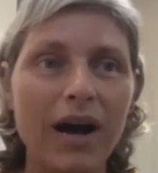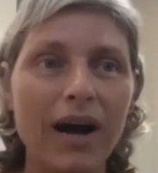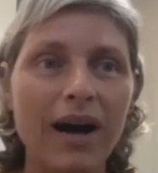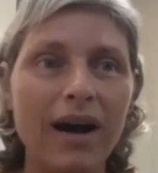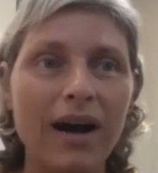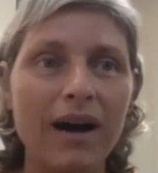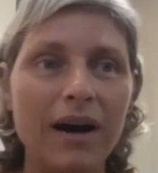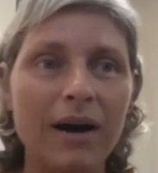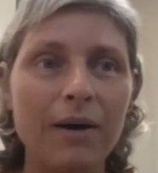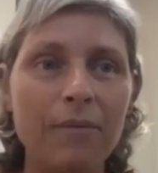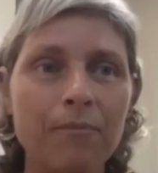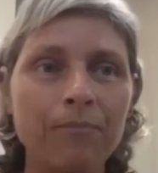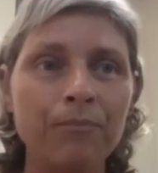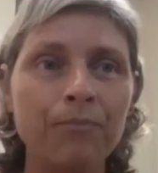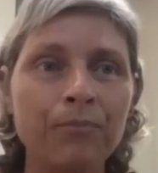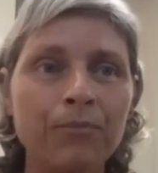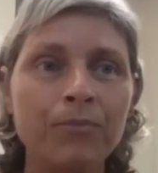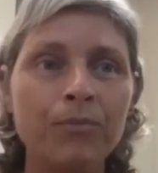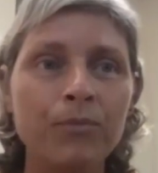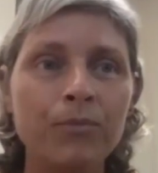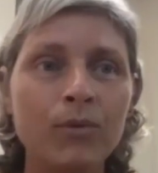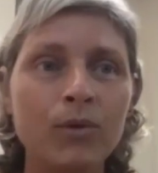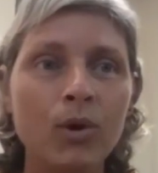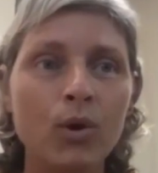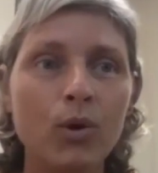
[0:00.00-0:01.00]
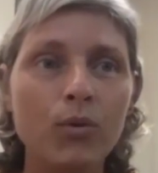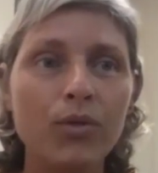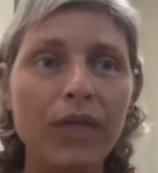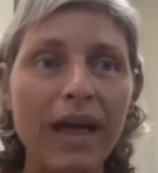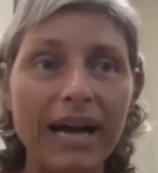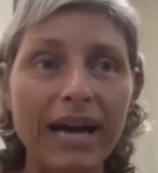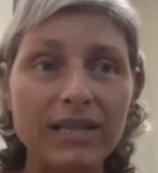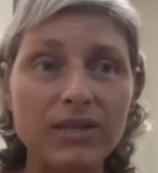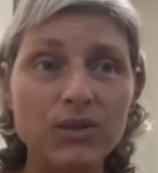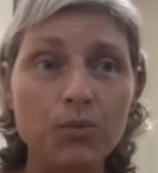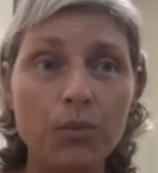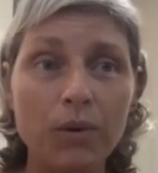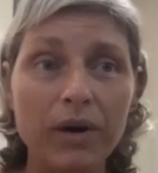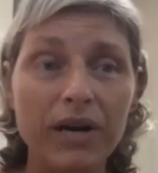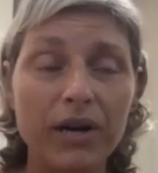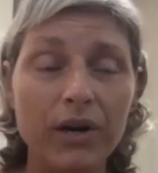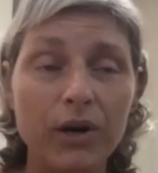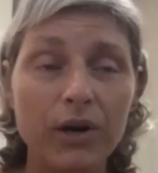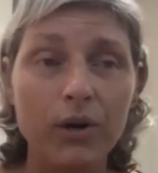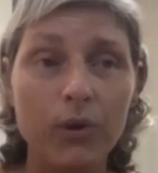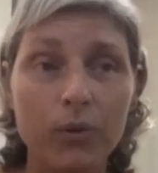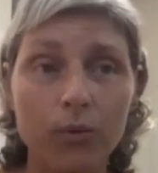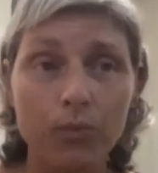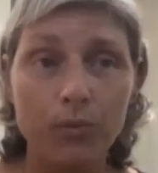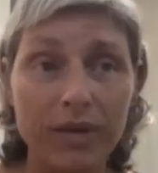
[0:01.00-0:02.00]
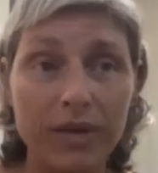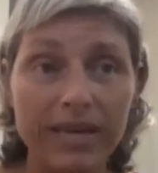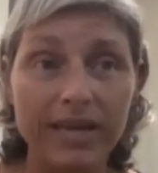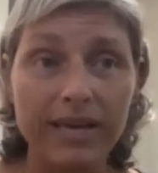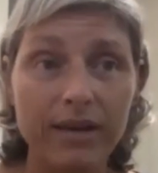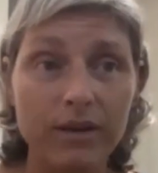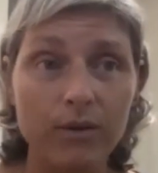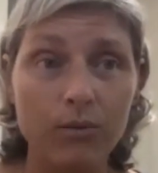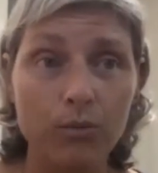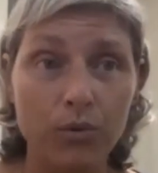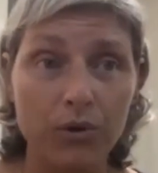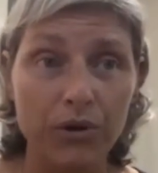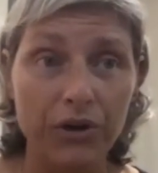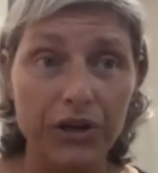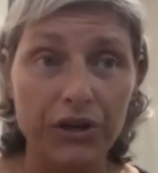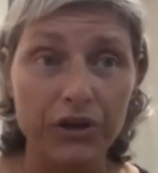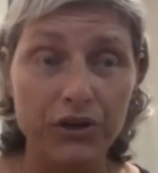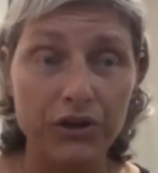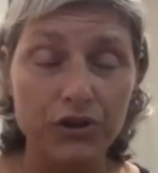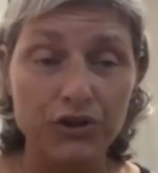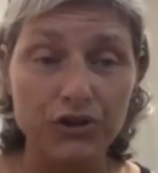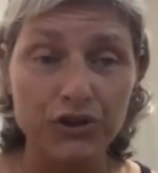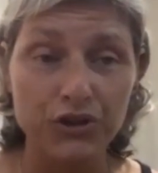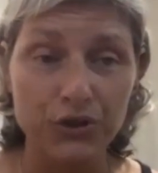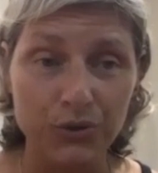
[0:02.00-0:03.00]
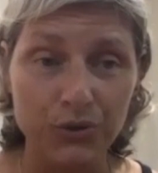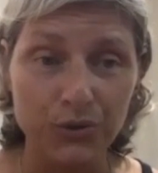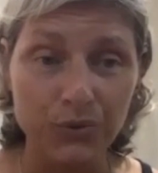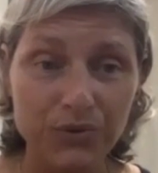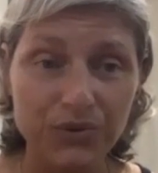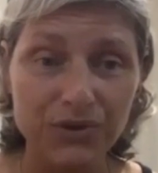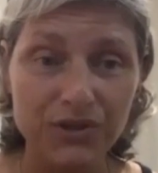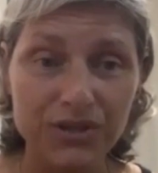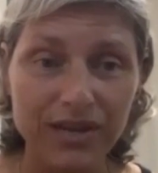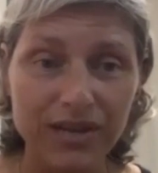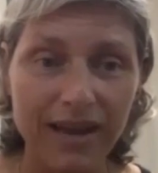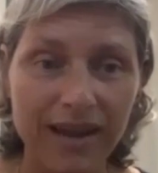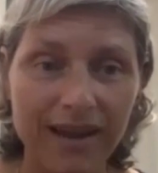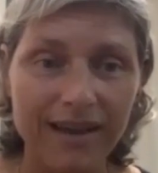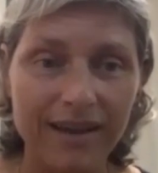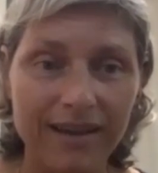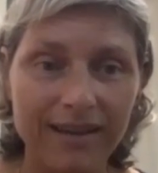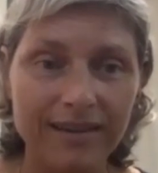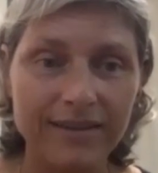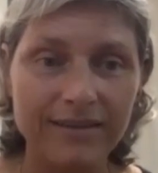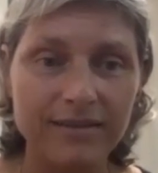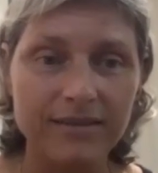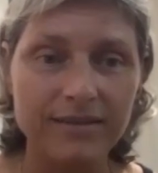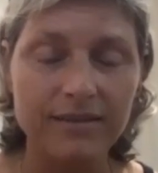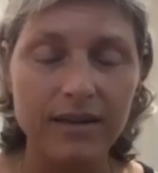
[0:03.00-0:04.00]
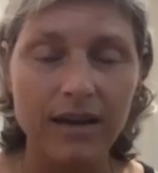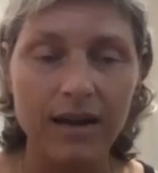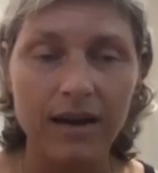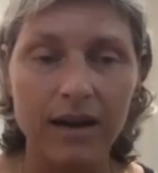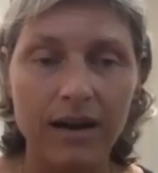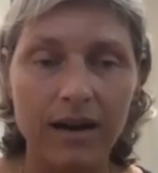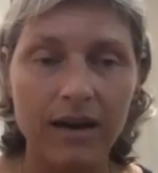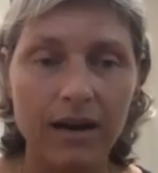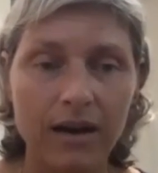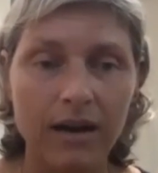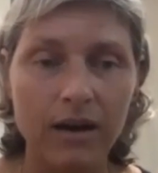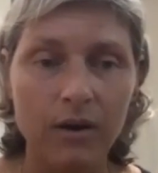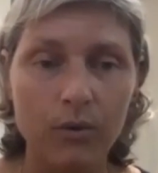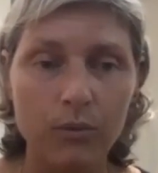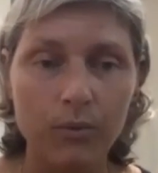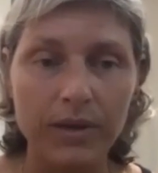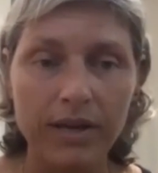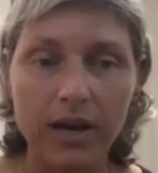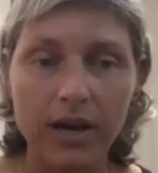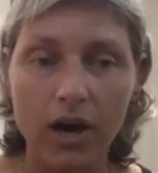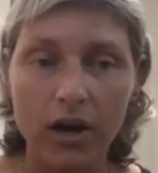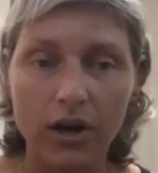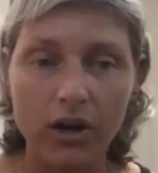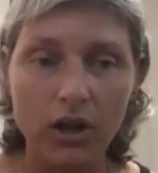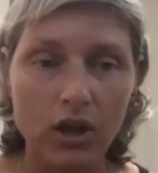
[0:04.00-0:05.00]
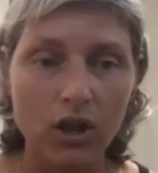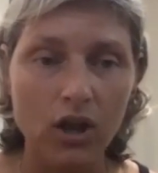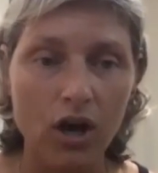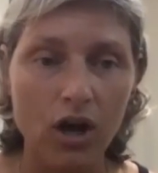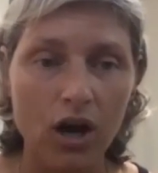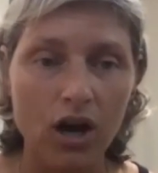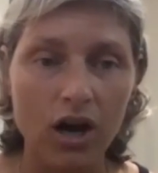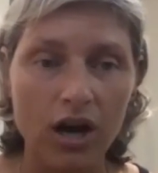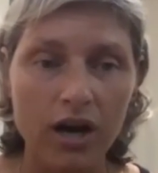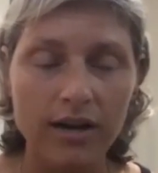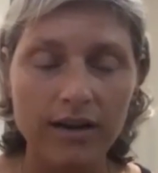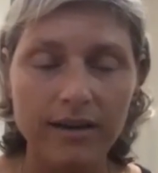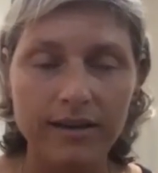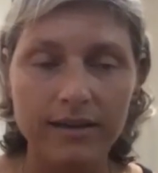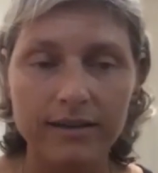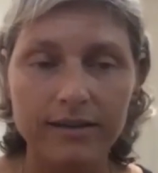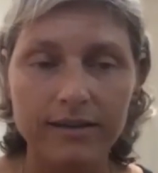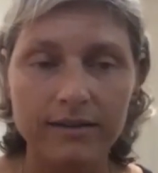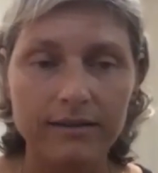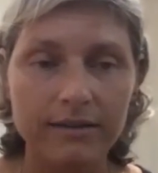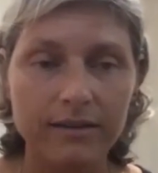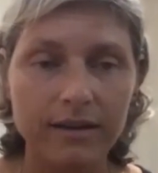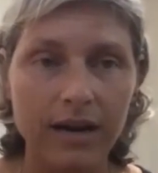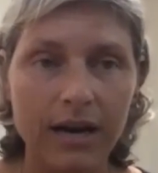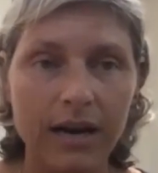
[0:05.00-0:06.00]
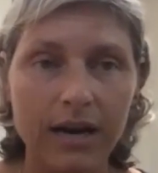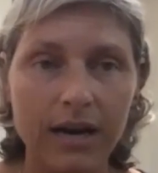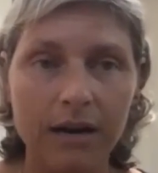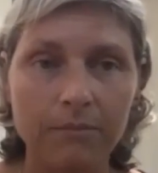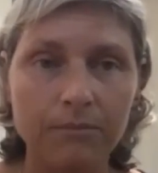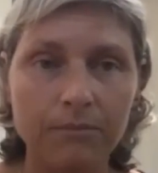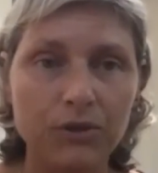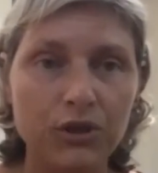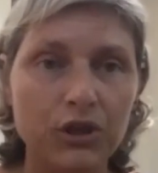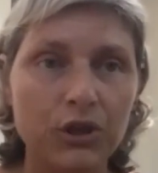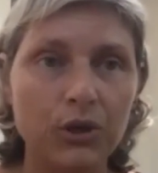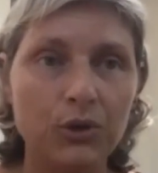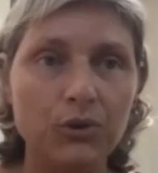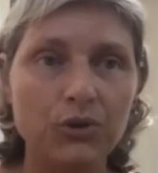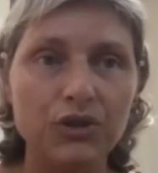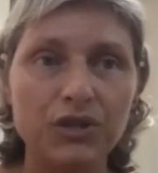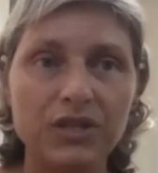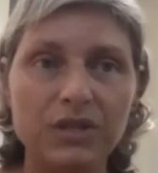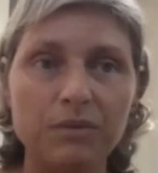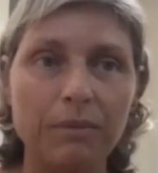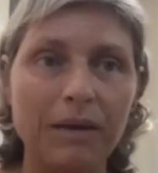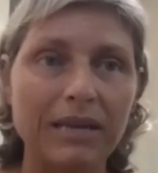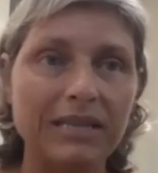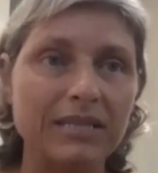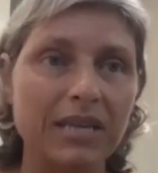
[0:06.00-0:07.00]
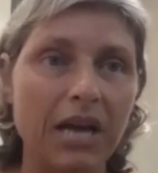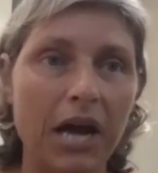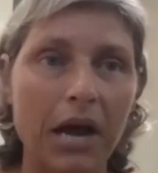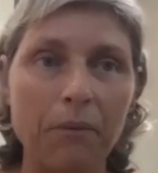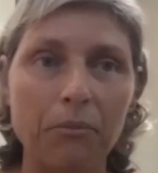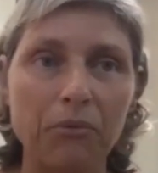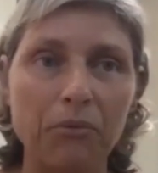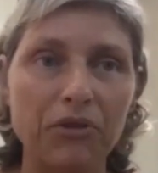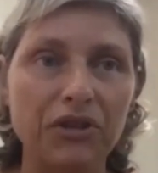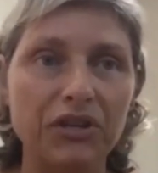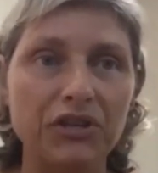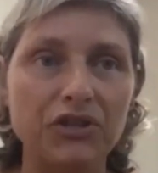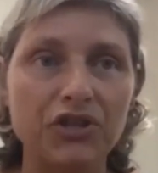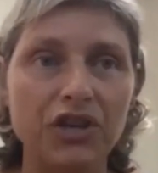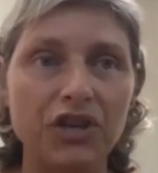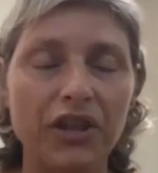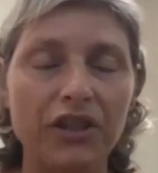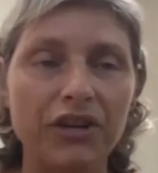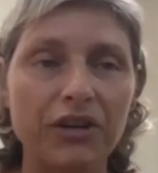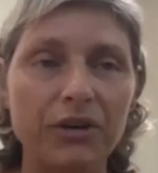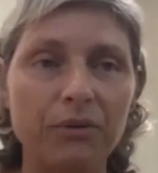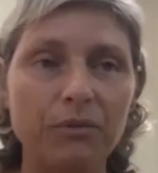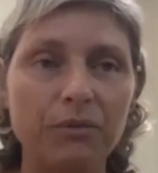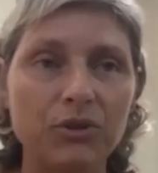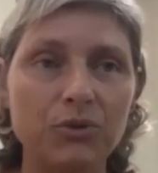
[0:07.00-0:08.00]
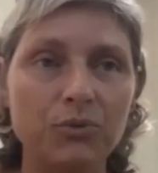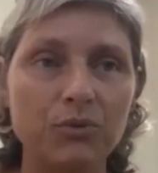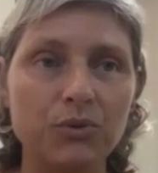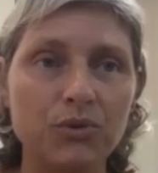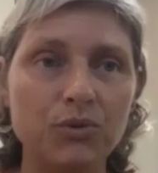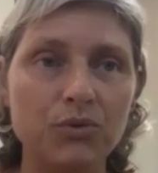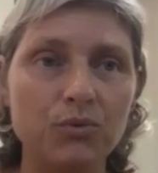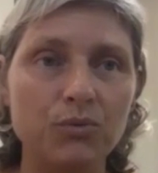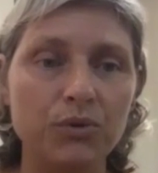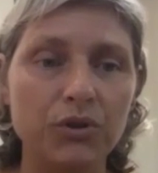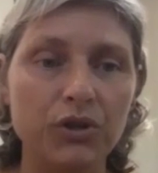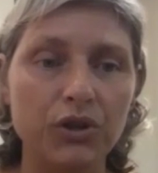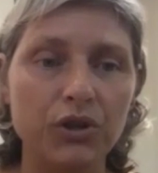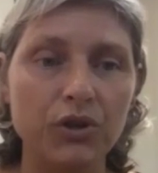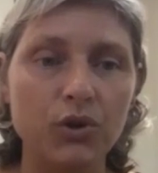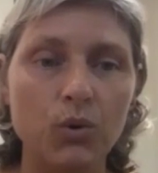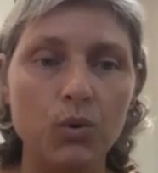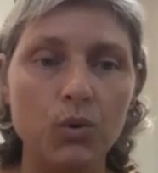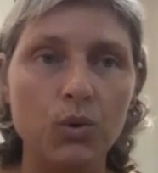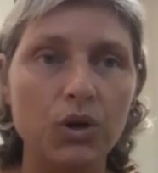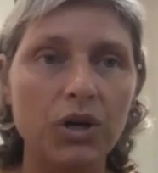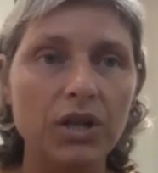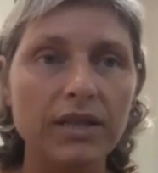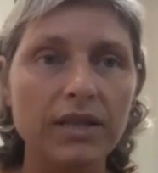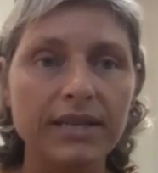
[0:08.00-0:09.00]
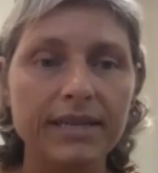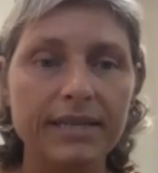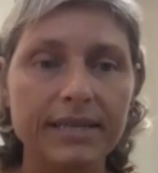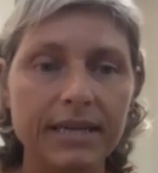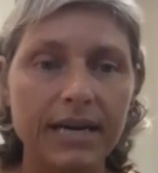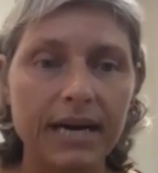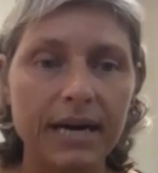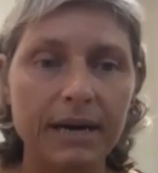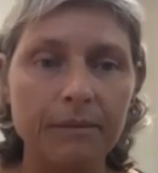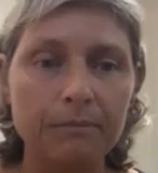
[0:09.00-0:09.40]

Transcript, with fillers: Um, that's where we were introduced and uh, we got along and um, you know just spent time with each other which was really cool and